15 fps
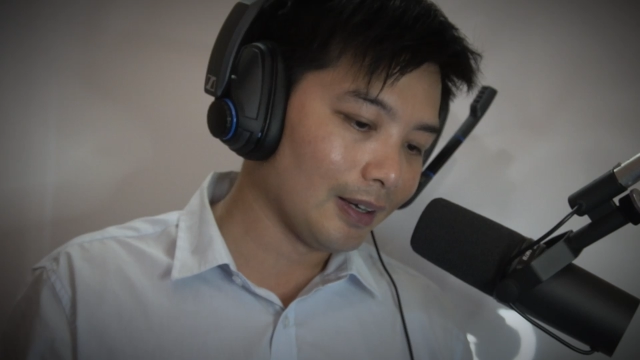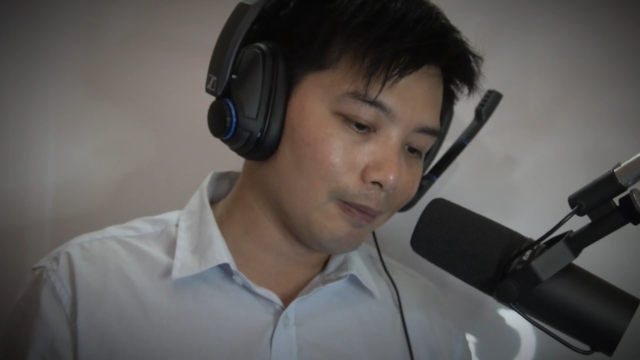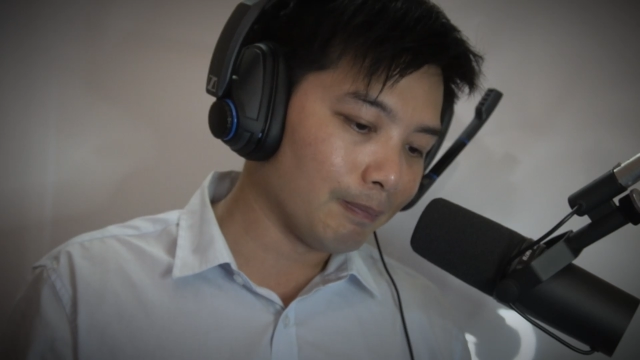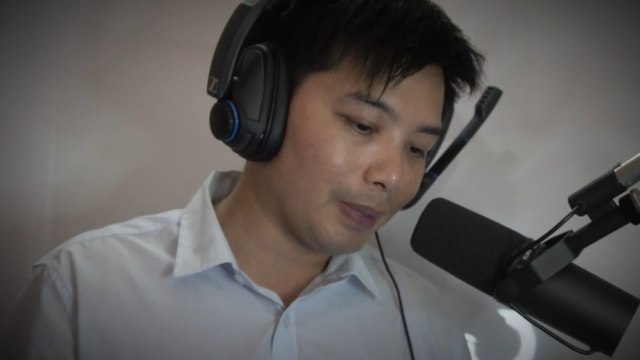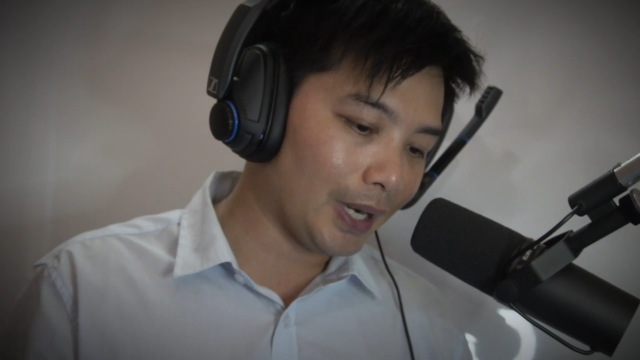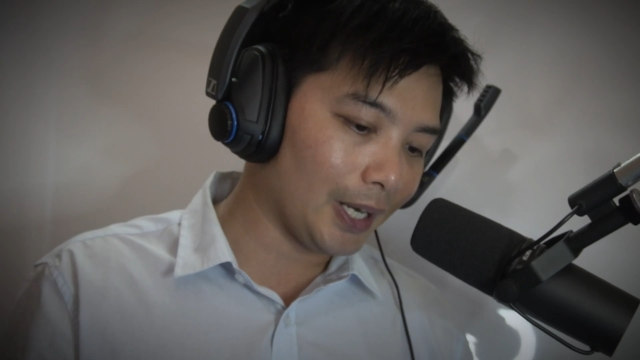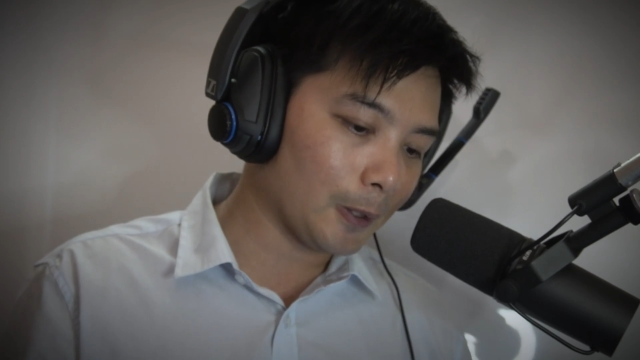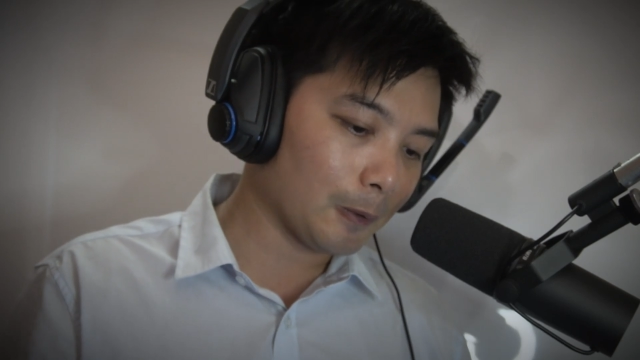
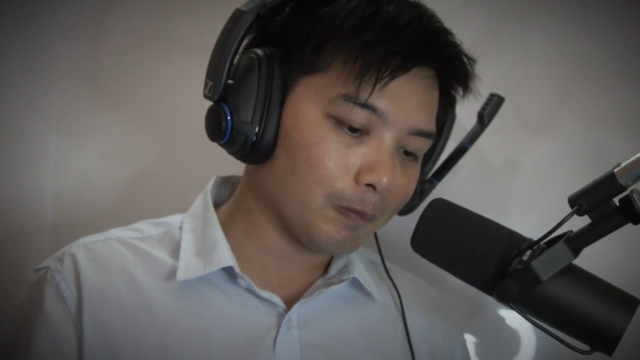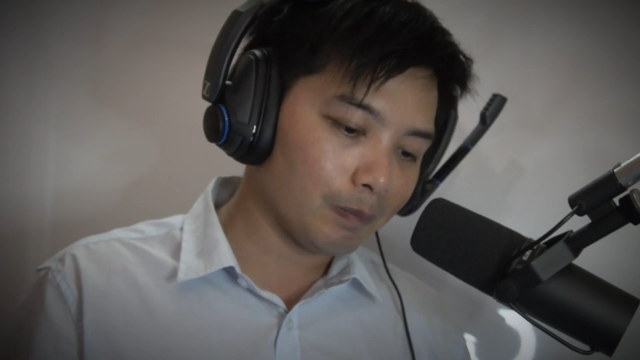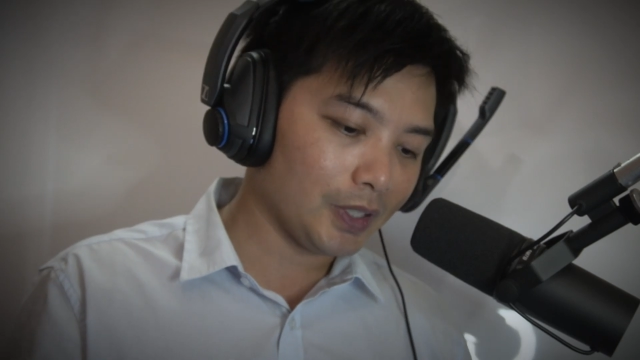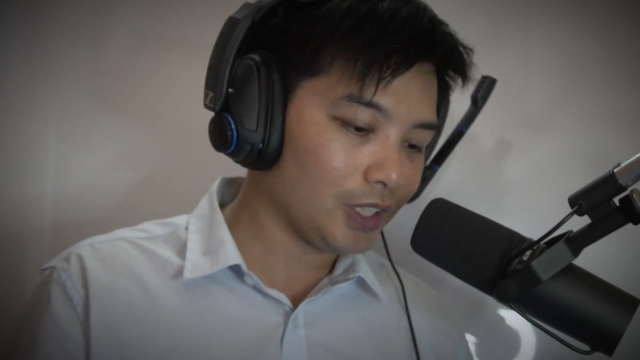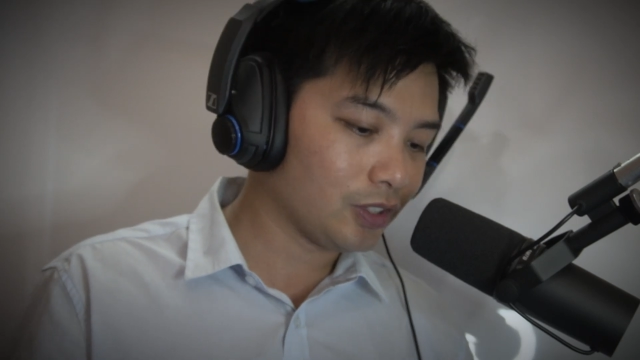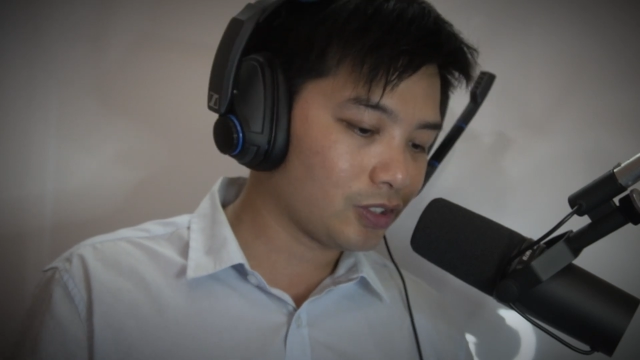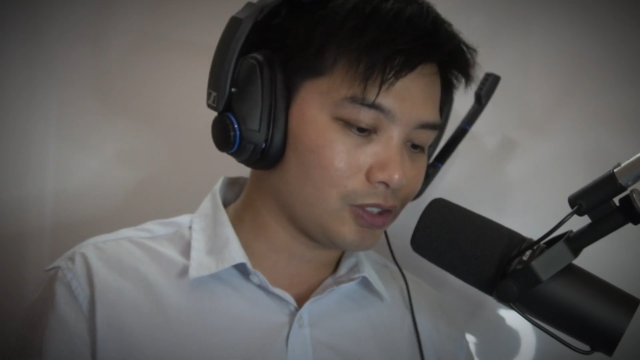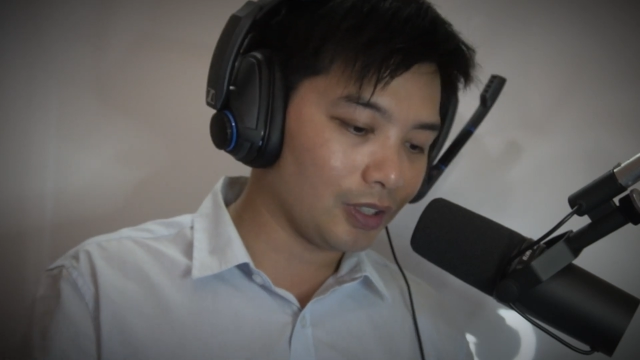but
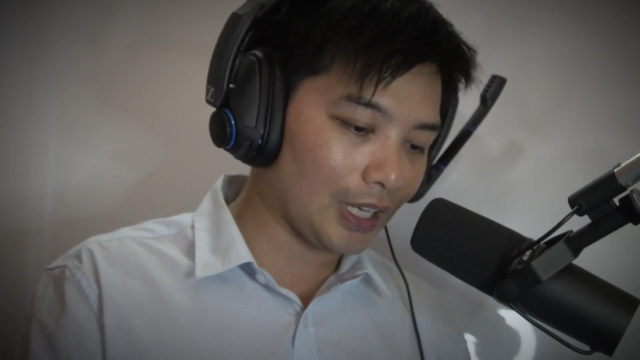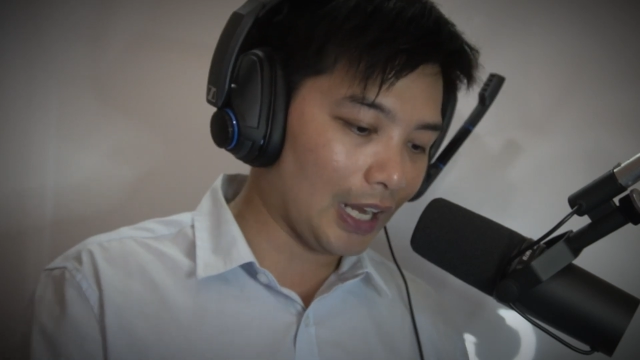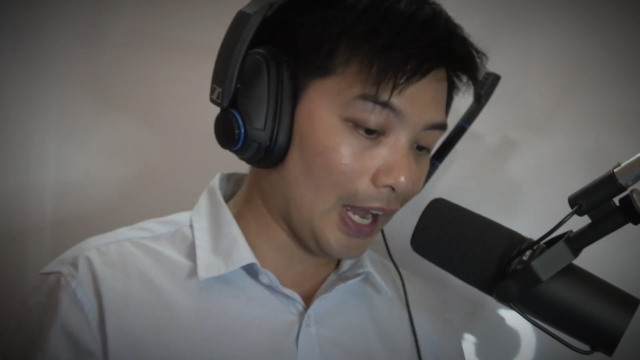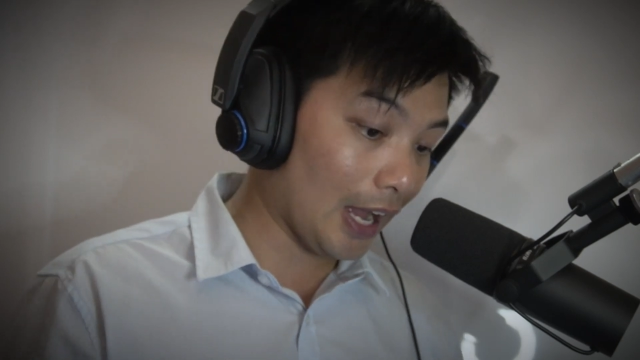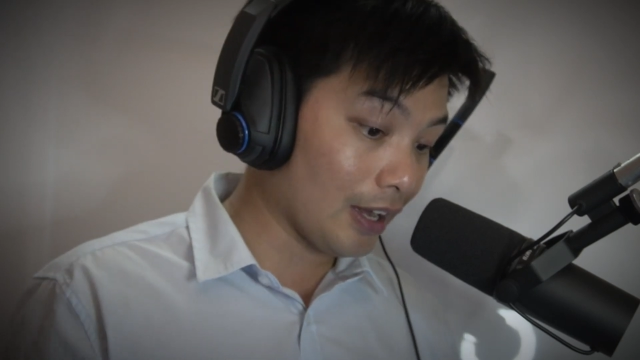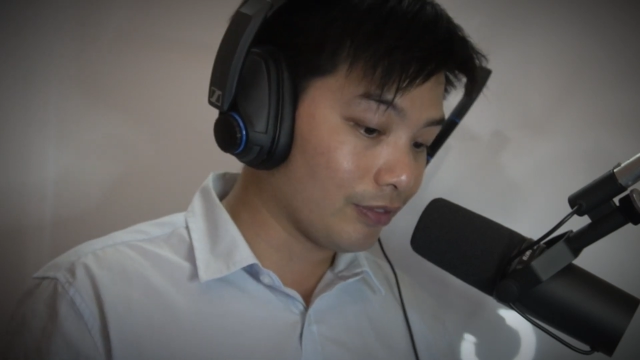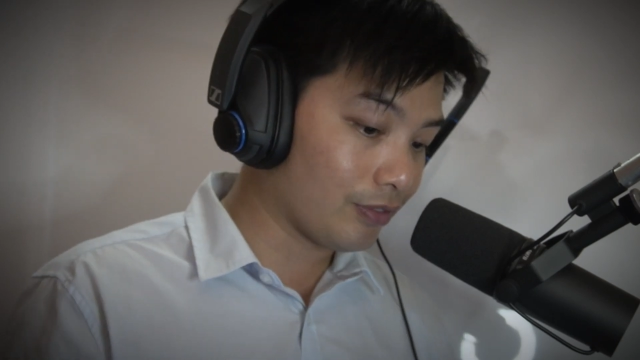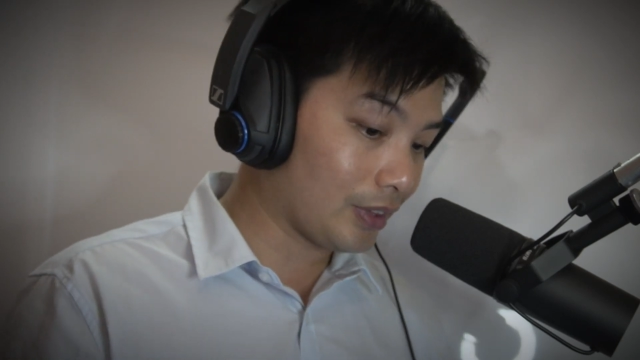it's going to
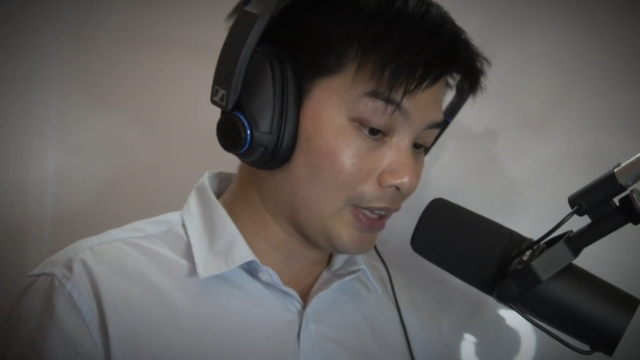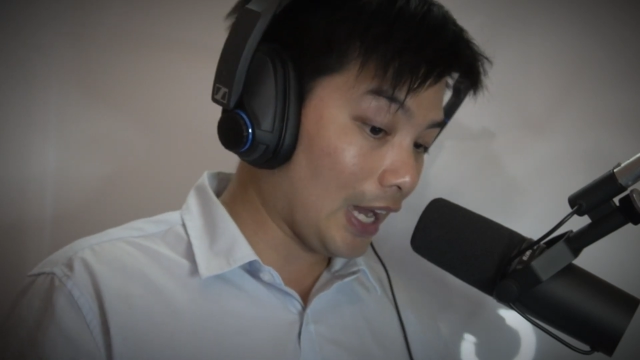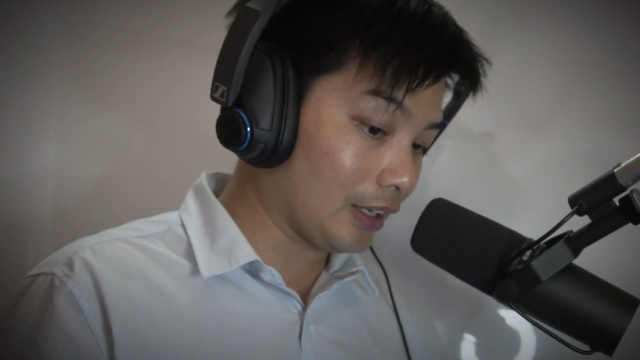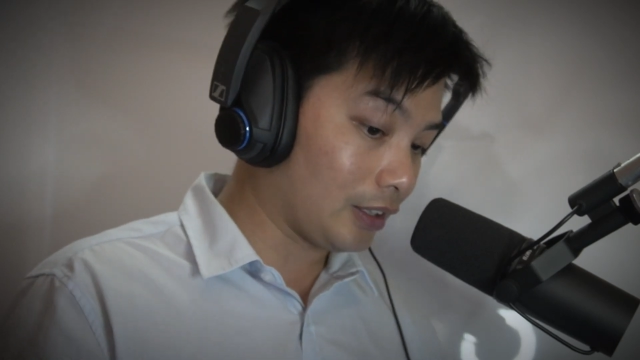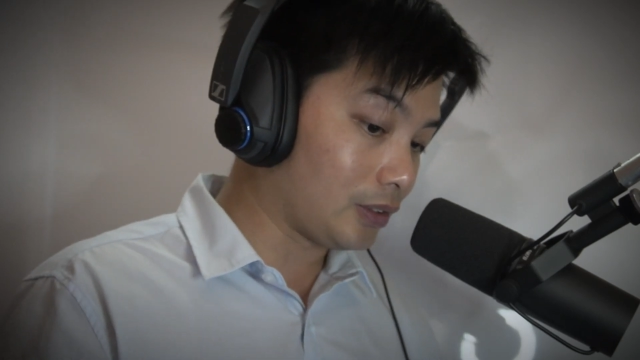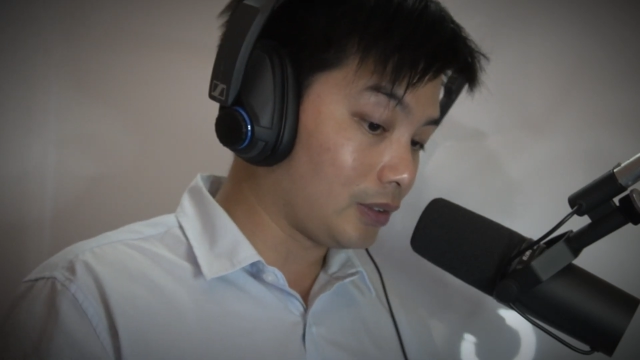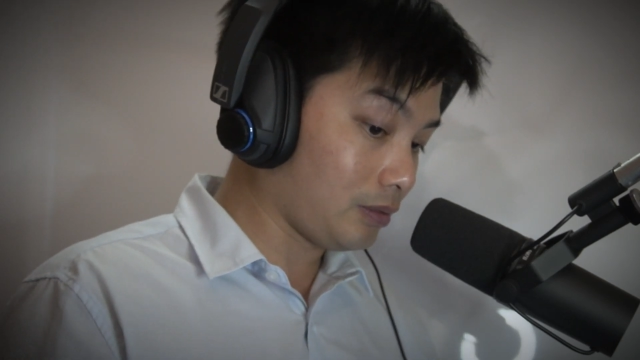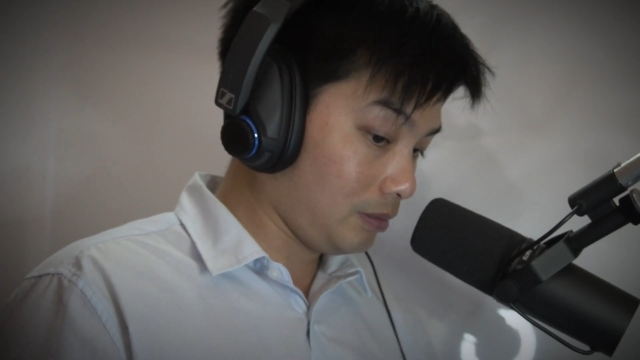have
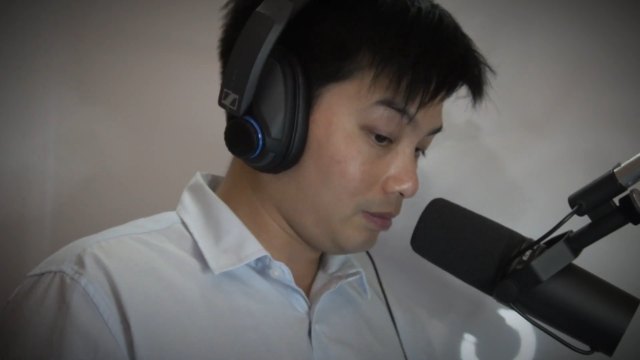that